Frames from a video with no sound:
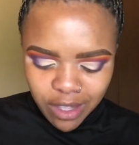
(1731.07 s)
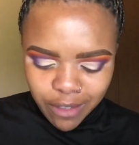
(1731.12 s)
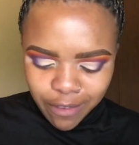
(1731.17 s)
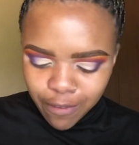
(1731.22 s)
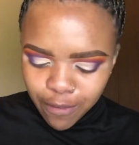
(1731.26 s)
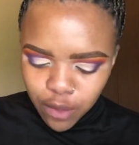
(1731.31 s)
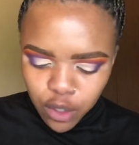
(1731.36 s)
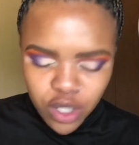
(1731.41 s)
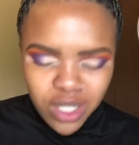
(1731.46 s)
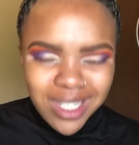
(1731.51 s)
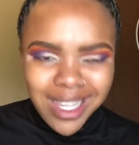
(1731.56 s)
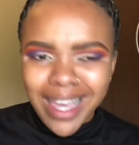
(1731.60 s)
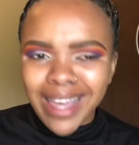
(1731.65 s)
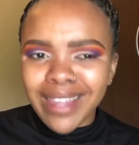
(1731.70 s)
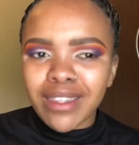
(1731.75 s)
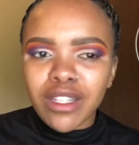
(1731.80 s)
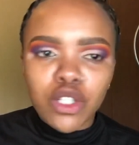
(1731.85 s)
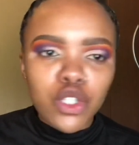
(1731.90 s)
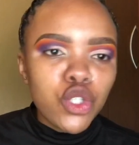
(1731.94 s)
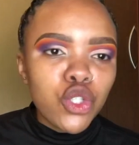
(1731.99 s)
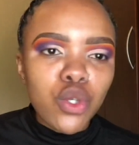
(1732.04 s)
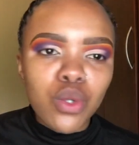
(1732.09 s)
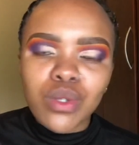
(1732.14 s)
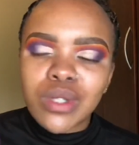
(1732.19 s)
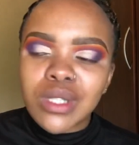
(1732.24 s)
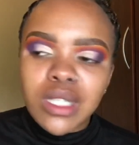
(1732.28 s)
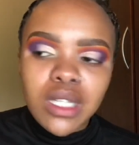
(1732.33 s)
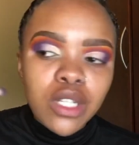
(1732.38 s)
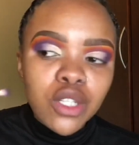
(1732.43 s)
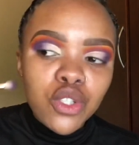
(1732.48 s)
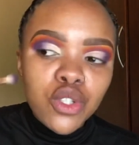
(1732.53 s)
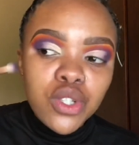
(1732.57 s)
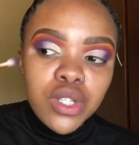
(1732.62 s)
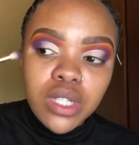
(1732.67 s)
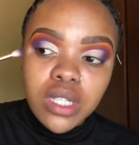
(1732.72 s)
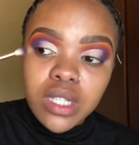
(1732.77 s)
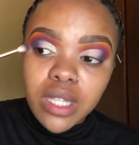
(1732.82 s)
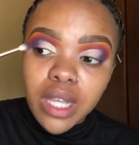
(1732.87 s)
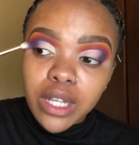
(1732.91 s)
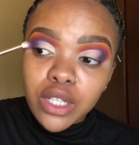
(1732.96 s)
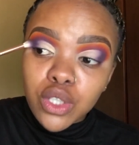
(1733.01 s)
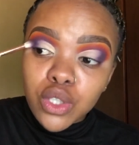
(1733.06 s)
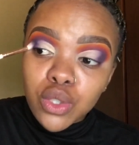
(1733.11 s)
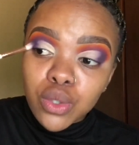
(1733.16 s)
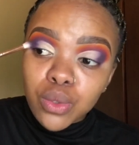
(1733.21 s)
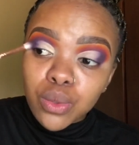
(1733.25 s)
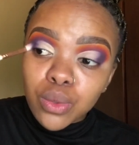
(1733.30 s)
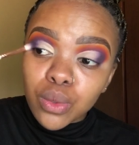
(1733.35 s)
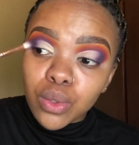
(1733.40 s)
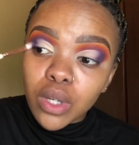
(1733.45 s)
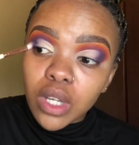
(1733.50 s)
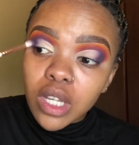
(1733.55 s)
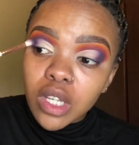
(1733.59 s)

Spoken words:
first guy that shows interest at you.